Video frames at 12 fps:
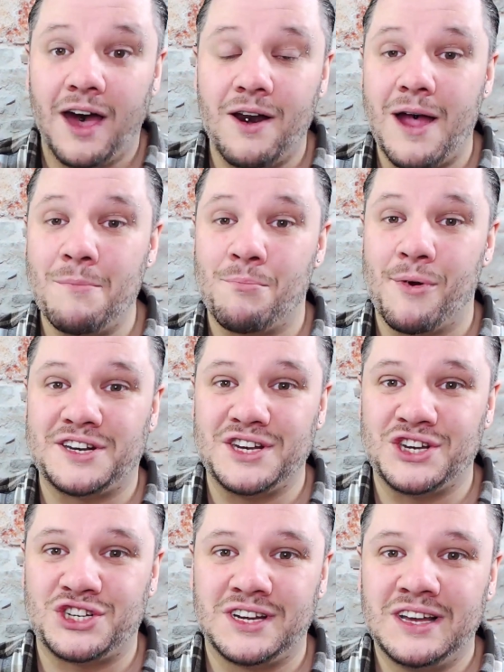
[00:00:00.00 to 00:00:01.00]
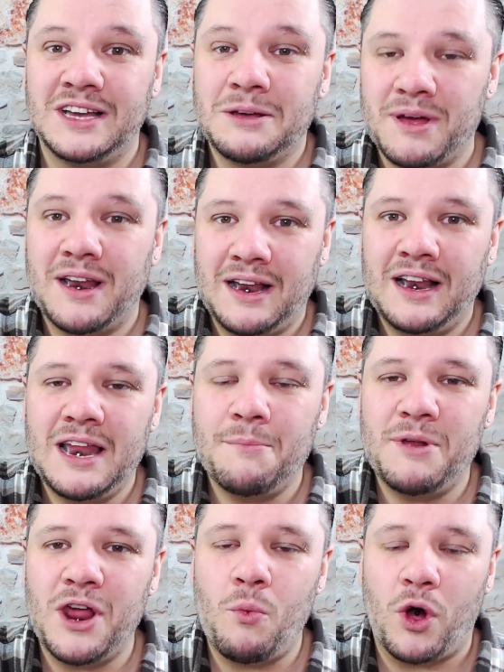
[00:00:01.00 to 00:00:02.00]
and I am British. But let
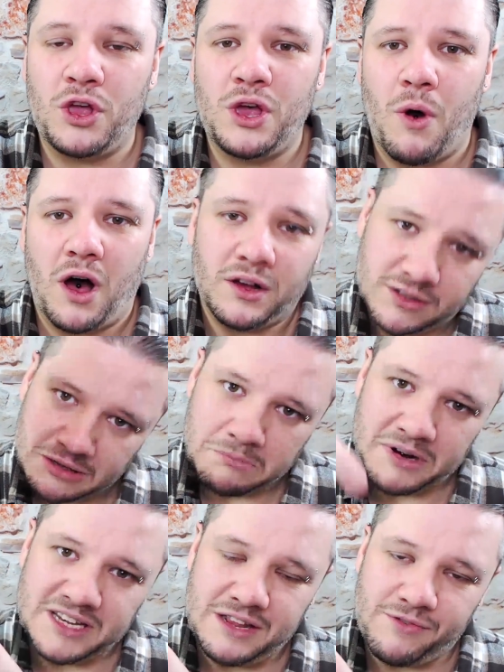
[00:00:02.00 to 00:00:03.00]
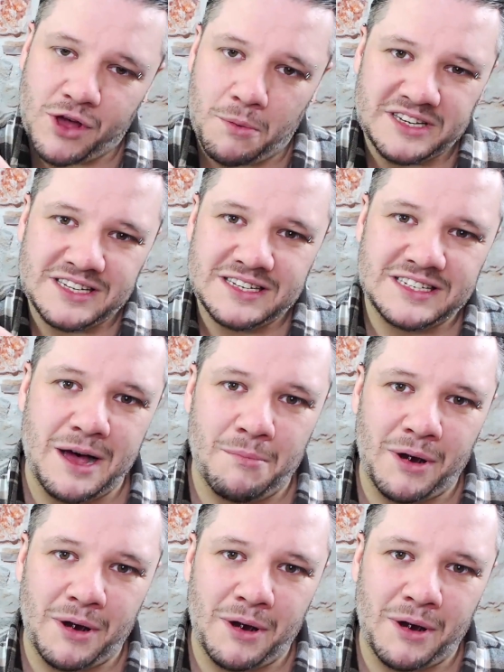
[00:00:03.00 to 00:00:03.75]
me know what you are. Please leave a comment down